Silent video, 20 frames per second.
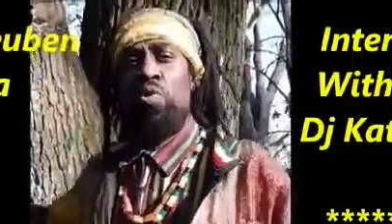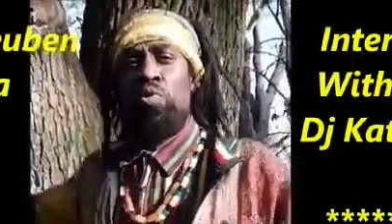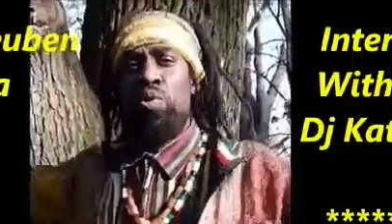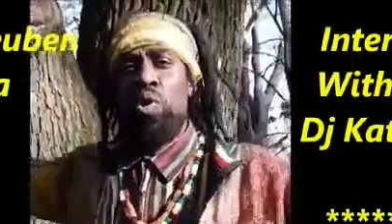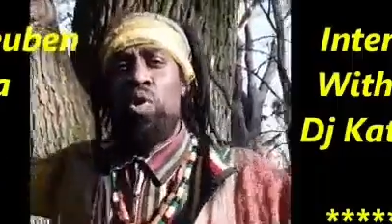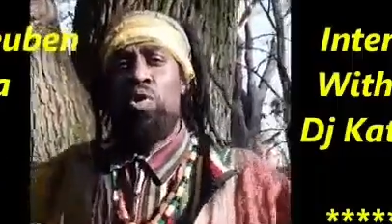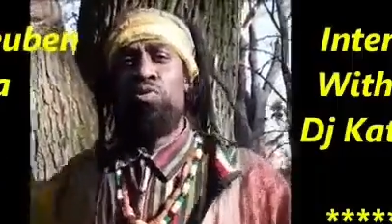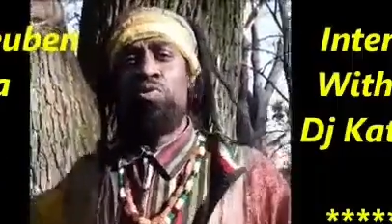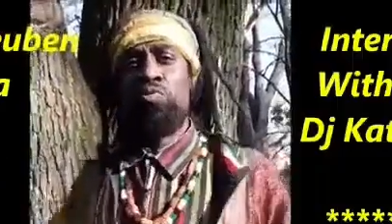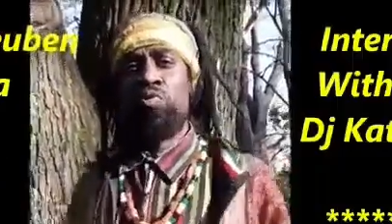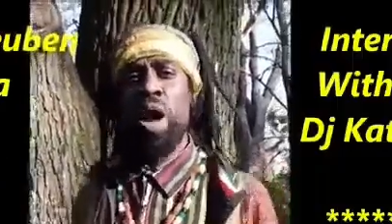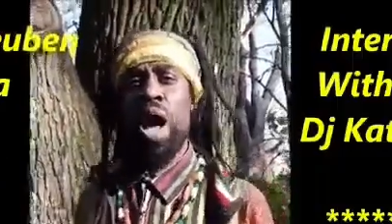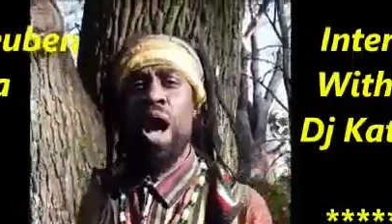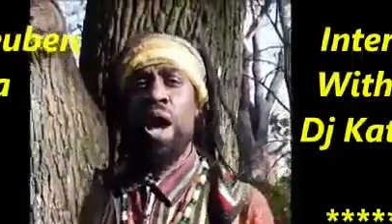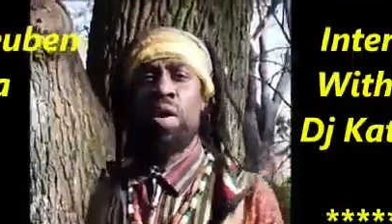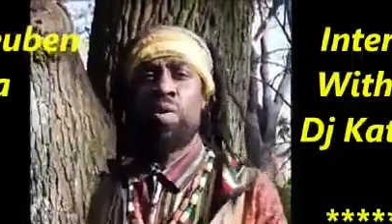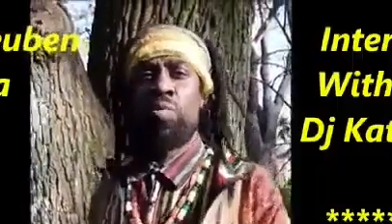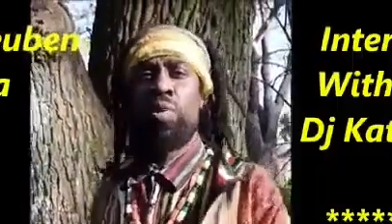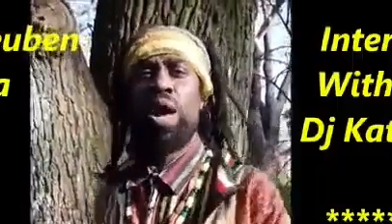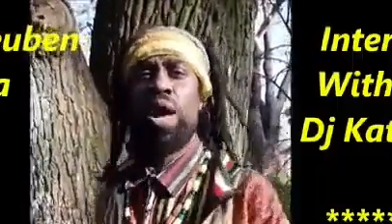Roots
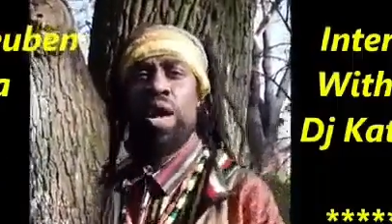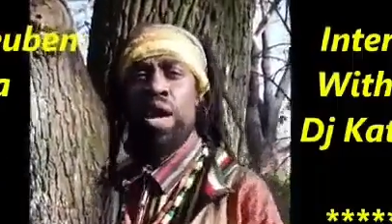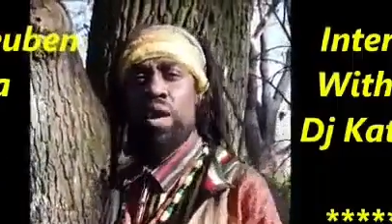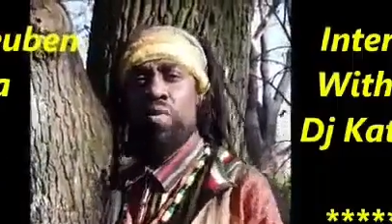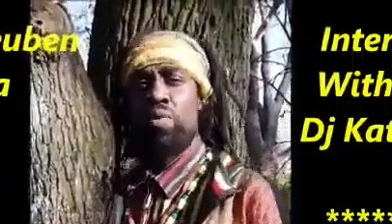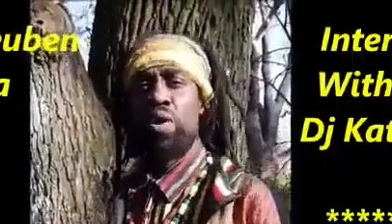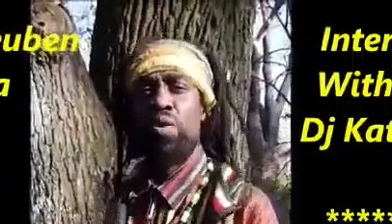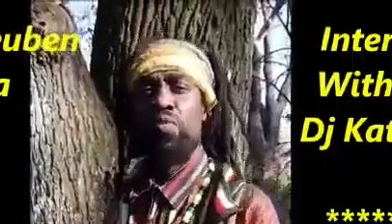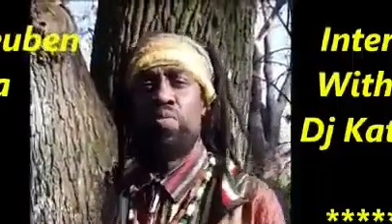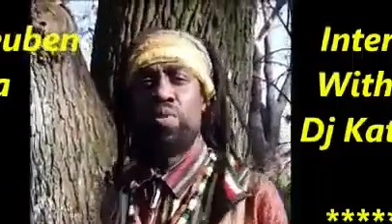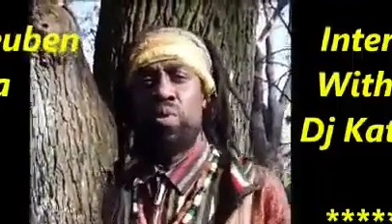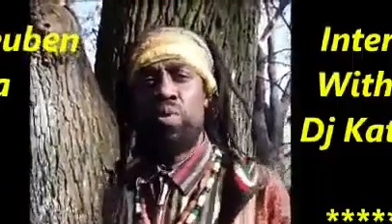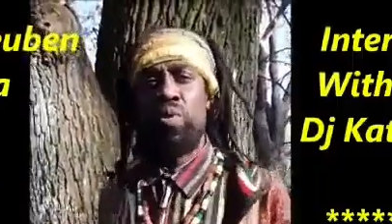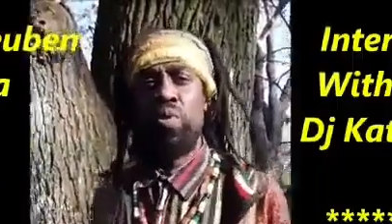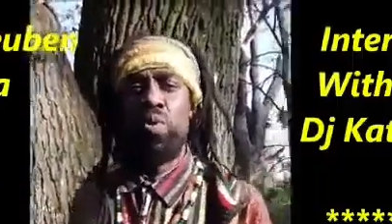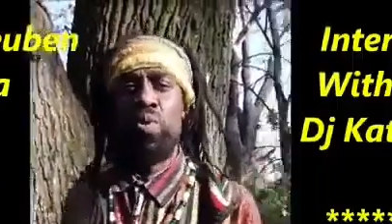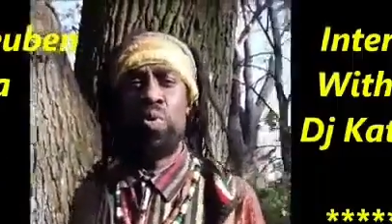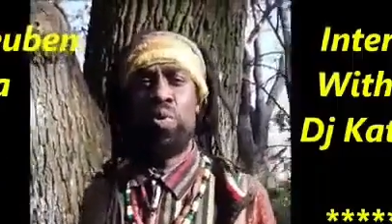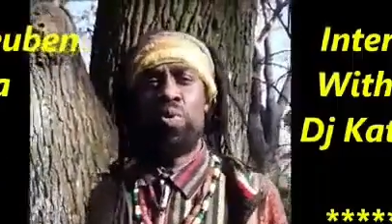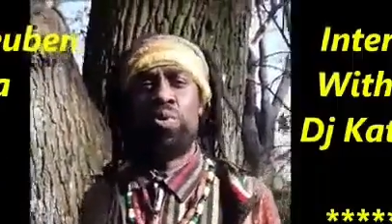rock reggae
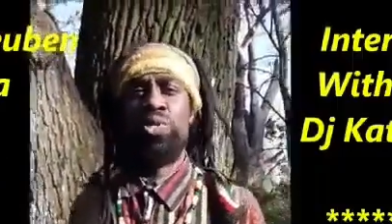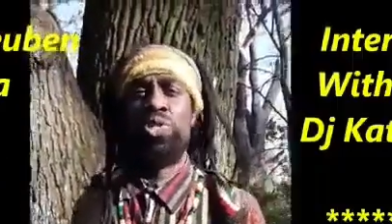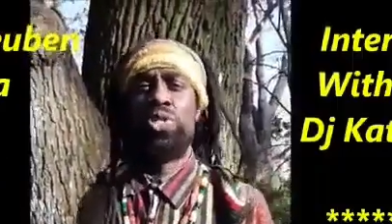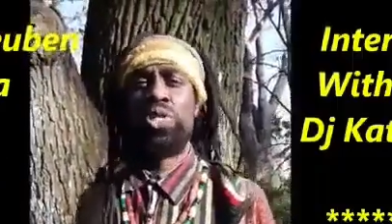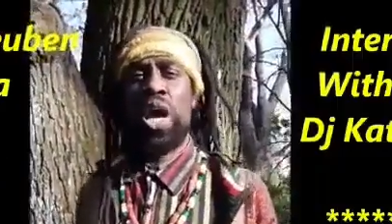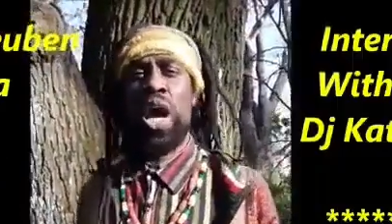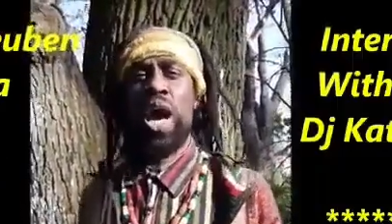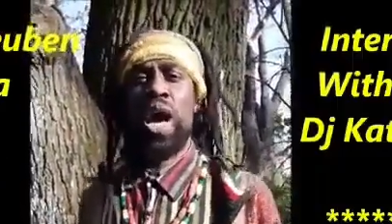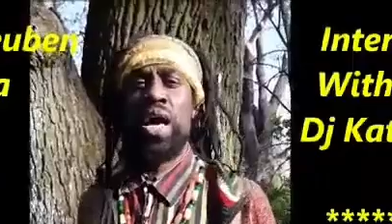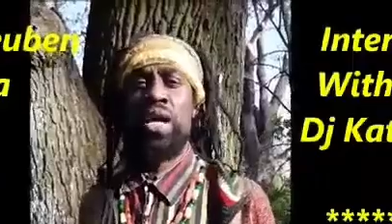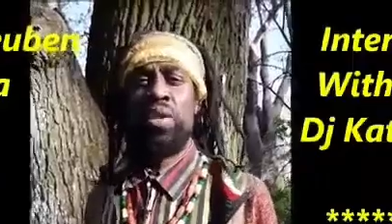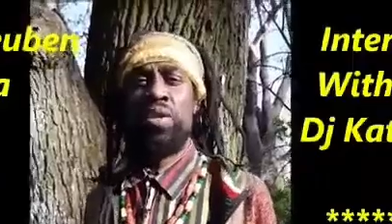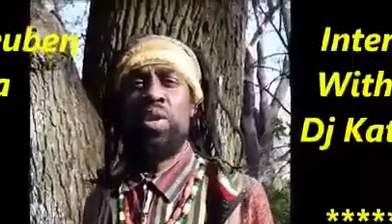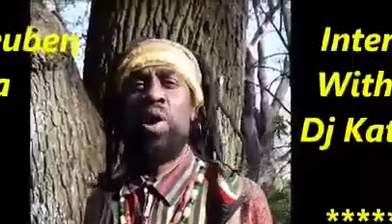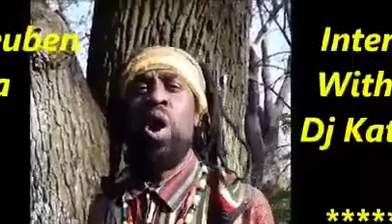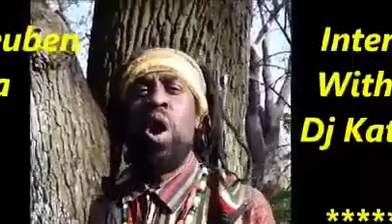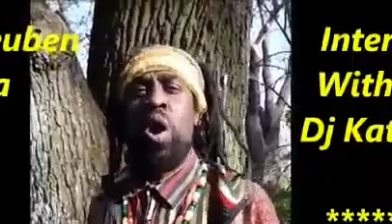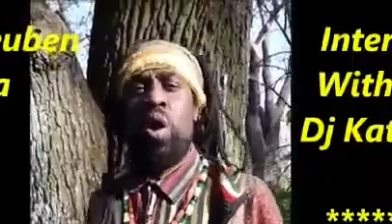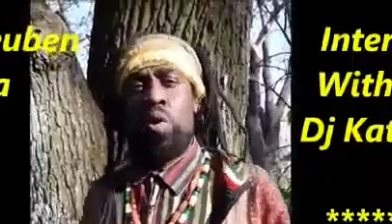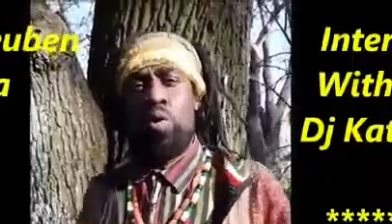
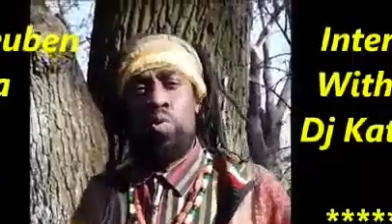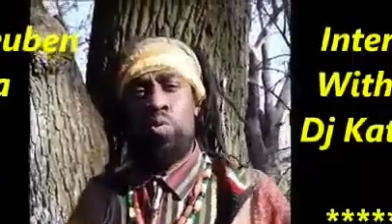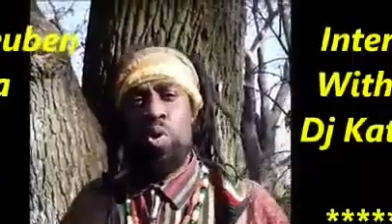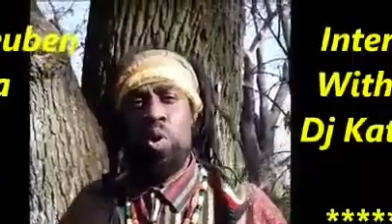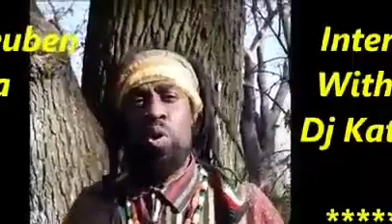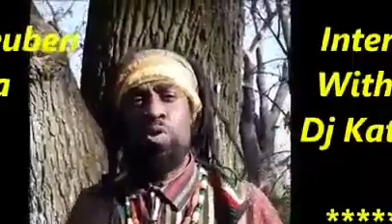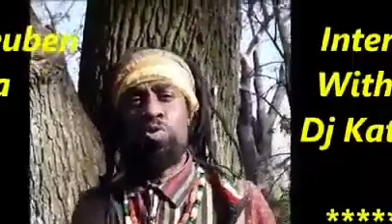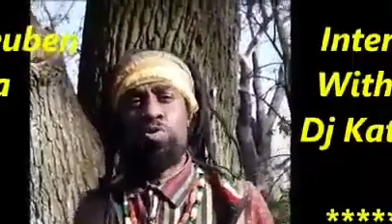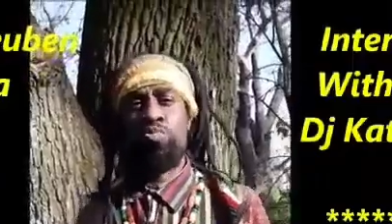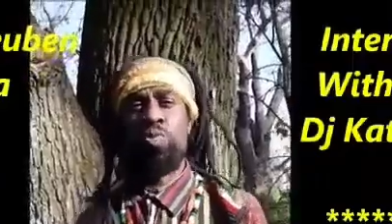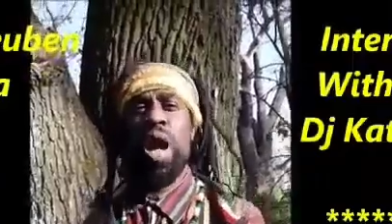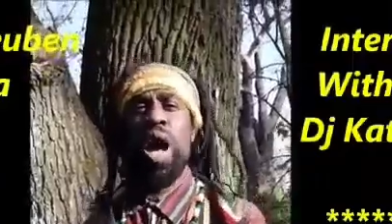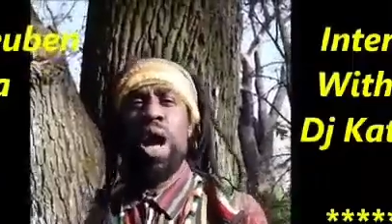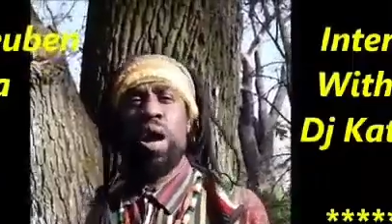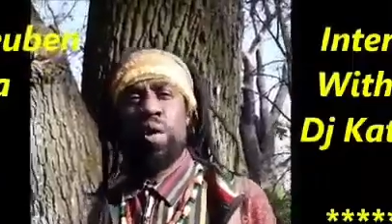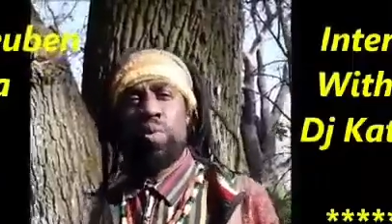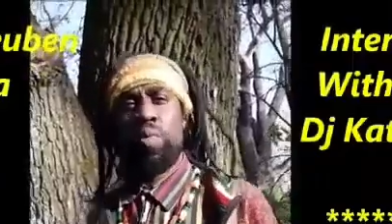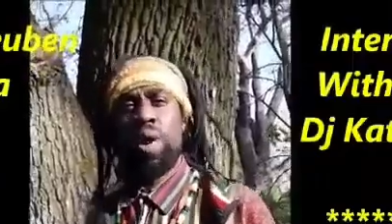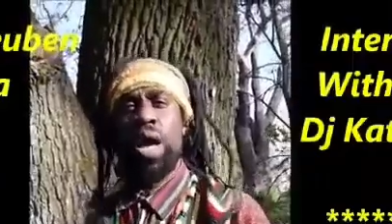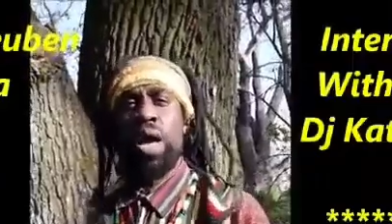revolution. Roots
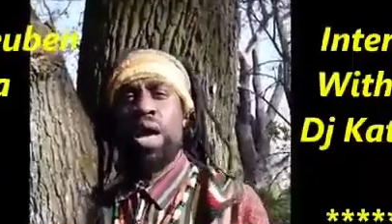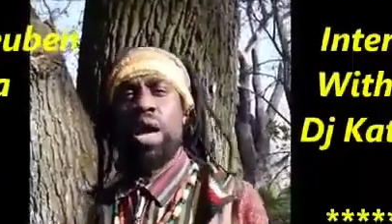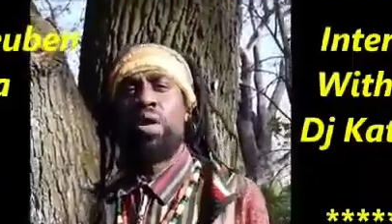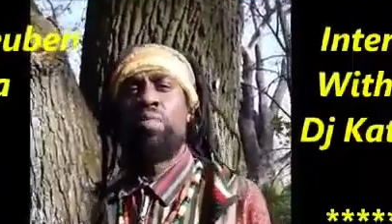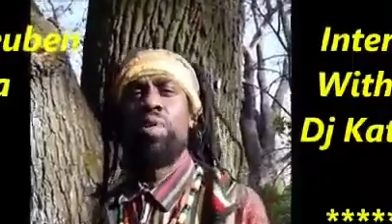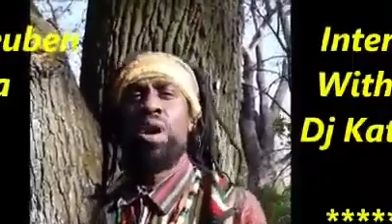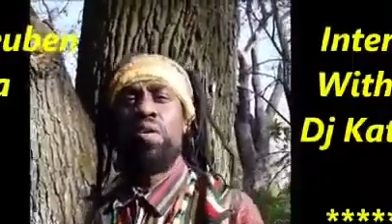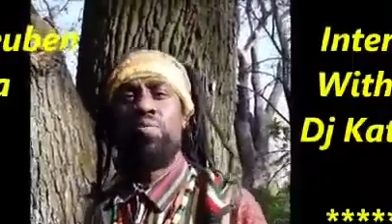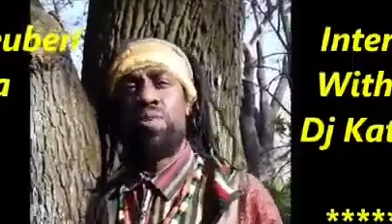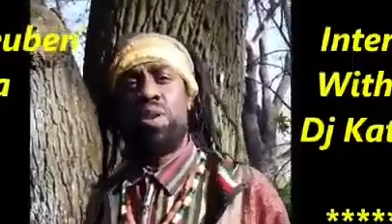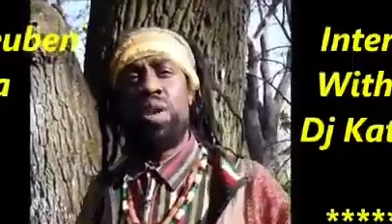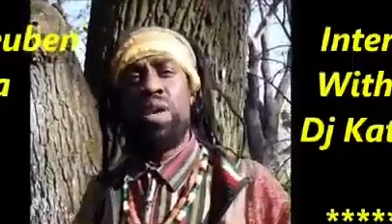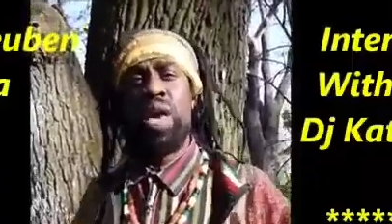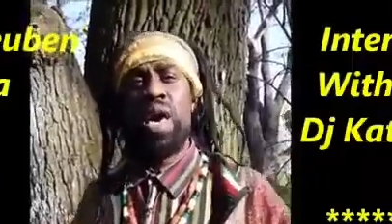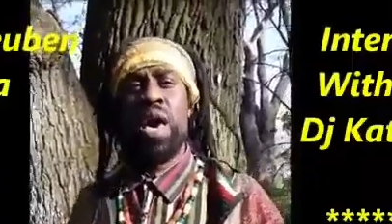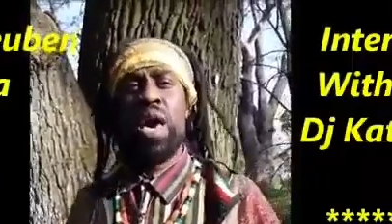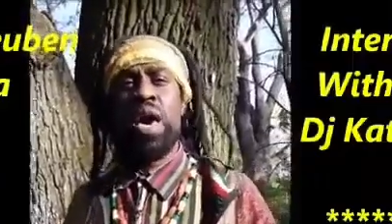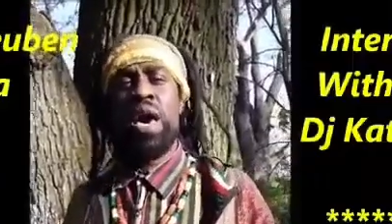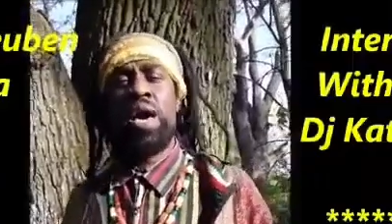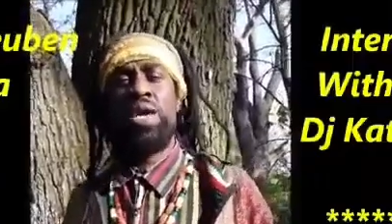rock reggae
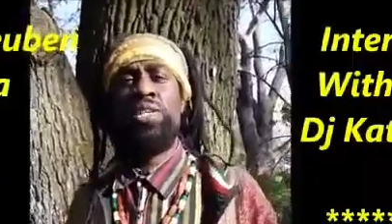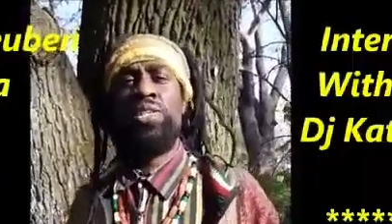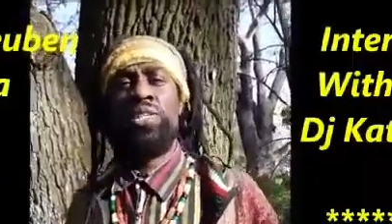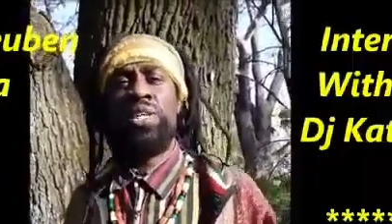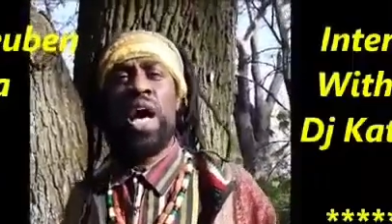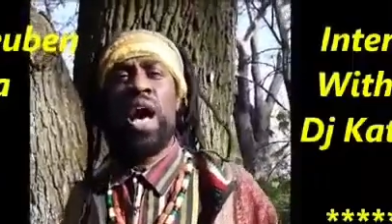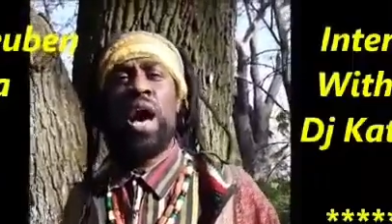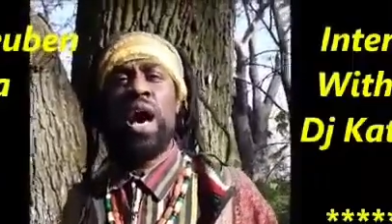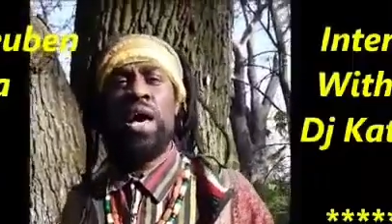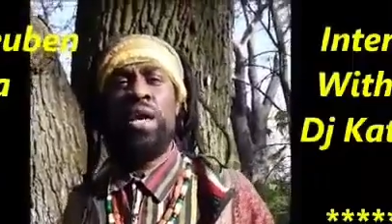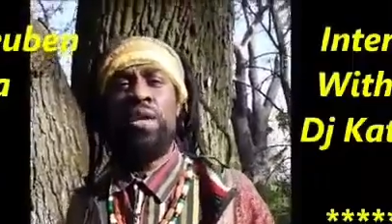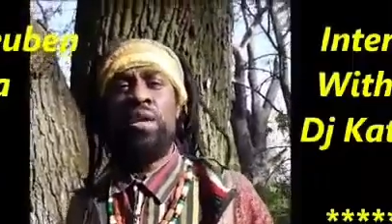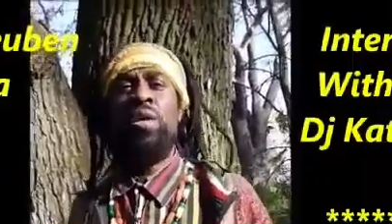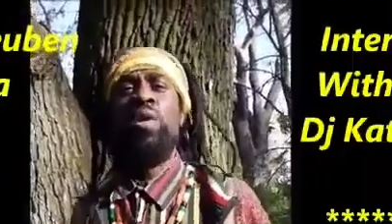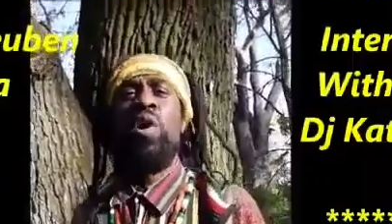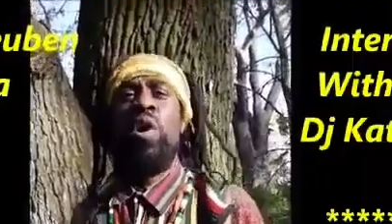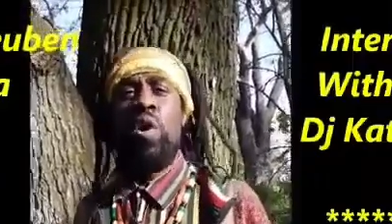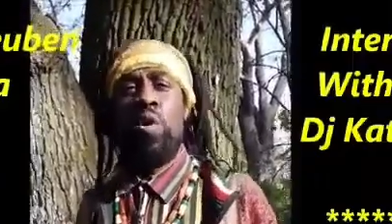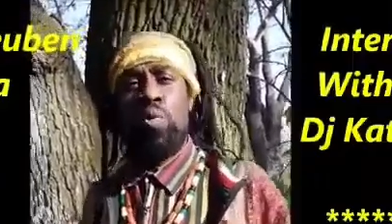revelation.